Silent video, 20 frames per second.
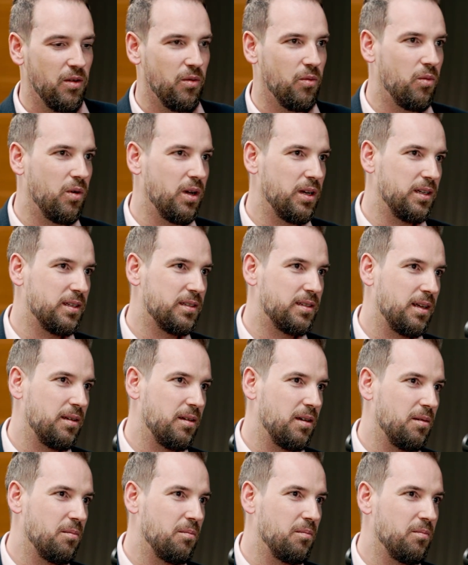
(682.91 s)
one is
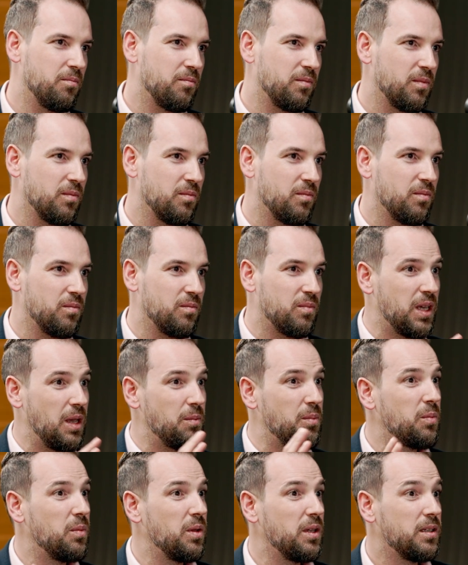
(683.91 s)
um,
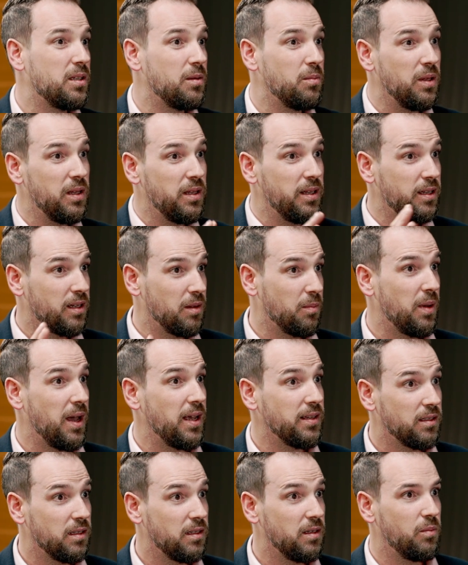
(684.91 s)
capability building,
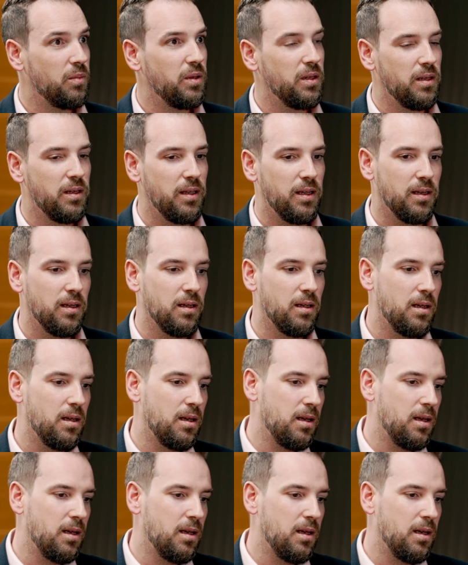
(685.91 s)
capacity building,